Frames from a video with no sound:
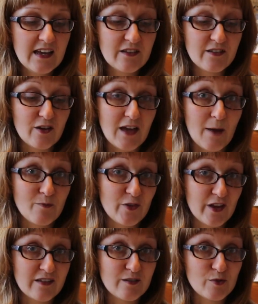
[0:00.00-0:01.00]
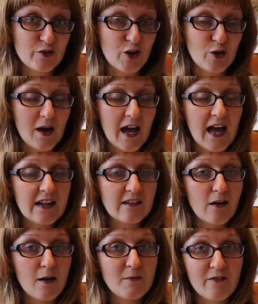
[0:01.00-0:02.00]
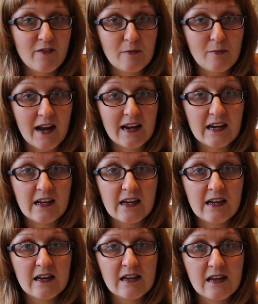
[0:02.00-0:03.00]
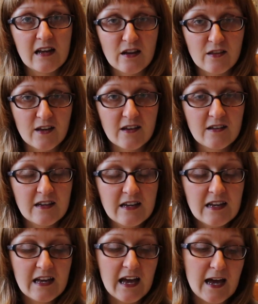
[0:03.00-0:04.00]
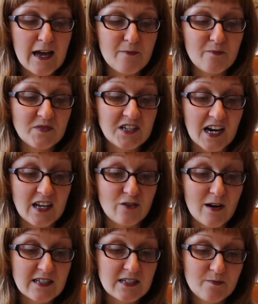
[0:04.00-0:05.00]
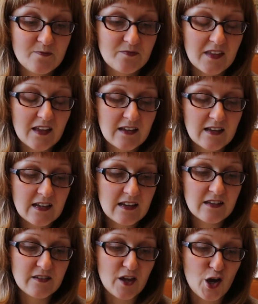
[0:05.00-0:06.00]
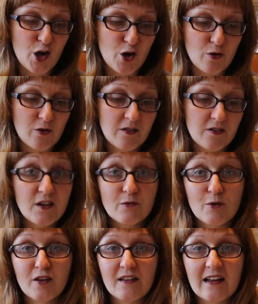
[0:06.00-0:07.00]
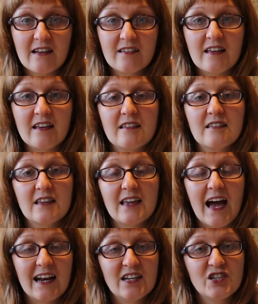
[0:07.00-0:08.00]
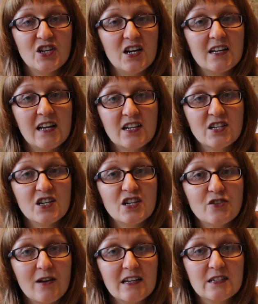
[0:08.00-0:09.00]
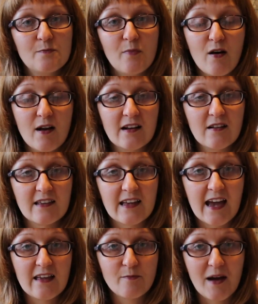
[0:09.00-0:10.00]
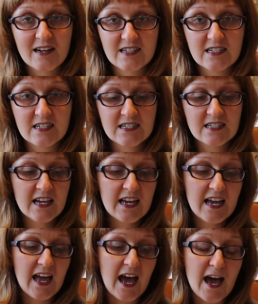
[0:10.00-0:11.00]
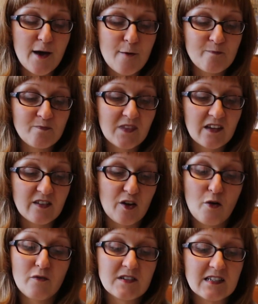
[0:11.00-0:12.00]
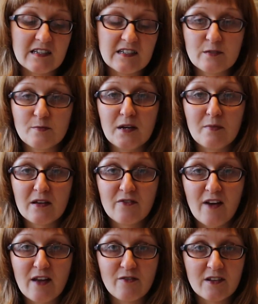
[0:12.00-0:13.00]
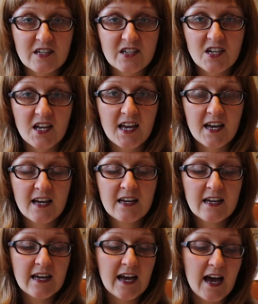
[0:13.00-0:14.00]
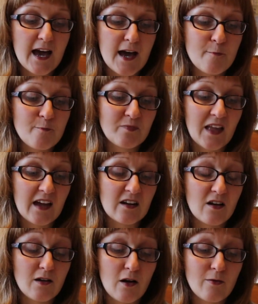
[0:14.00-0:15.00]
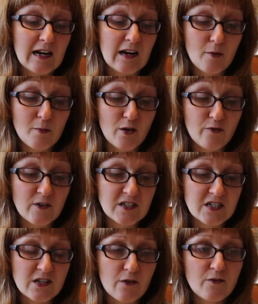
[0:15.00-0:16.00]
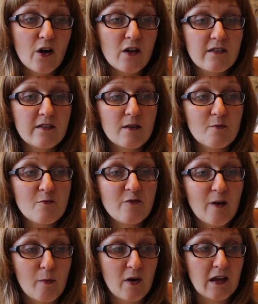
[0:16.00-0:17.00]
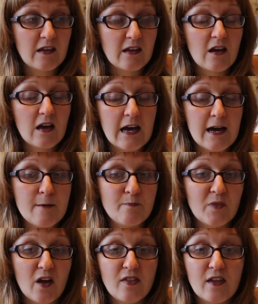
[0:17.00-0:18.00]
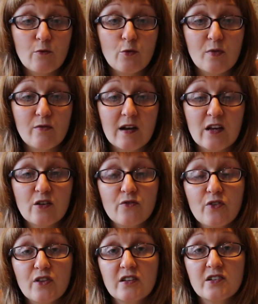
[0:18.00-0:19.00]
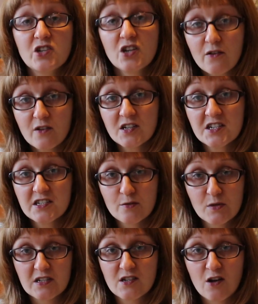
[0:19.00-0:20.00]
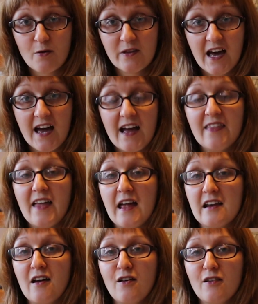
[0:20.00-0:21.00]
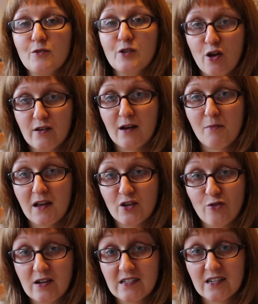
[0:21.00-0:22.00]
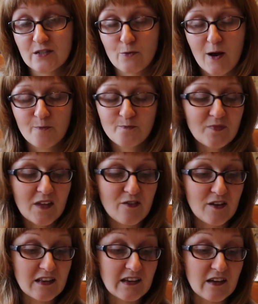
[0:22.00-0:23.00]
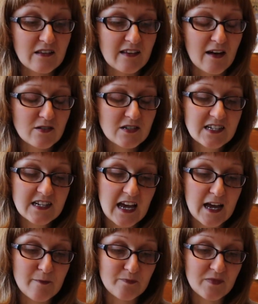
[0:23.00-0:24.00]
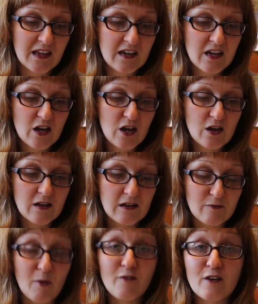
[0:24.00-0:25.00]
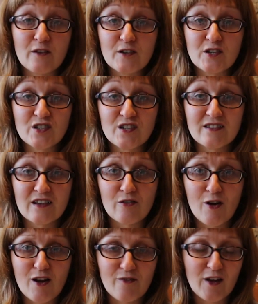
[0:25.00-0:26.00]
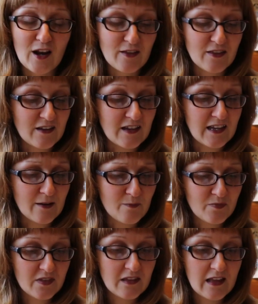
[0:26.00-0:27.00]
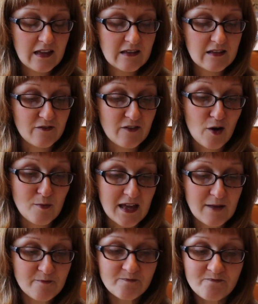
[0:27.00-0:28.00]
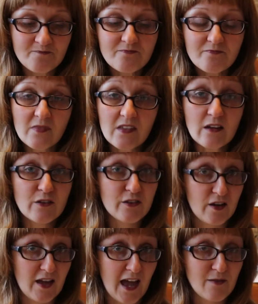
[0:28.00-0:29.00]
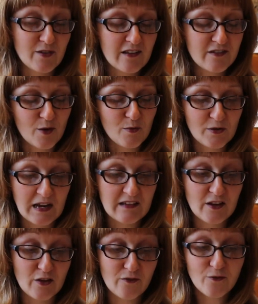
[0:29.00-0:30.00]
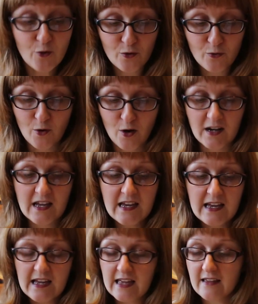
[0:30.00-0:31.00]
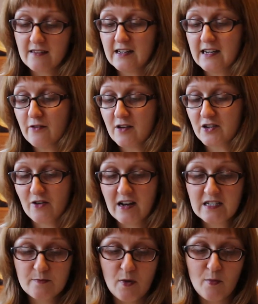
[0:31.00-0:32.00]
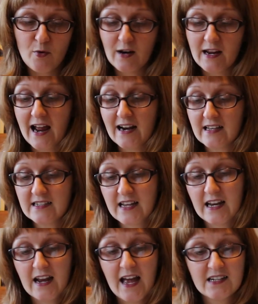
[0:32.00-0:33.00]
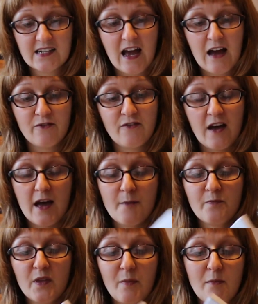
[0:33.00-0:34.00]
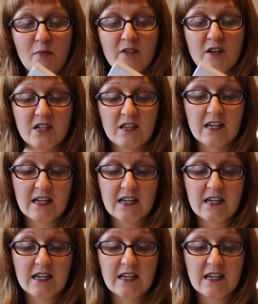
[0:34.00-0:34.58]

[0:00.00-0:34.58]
So yeah, so that's number 2, and I'm definitely planning another Jackie dress. So third one on the list is the Cali shirt and shirt dress by Closet Case Patterns. So obviously this has been a big favourite this year, and I really like both versions. I've got some fabric that I think will be really good for the shirt version, so I'm going to start with that, and then I will no doubt make a dress as well if it turns out, if my first version turns out right, if I like the fit on me. So okay, so that's top 3. So the fourth one is the Lyria dress by Pauline Alice, and I actually have the paper version of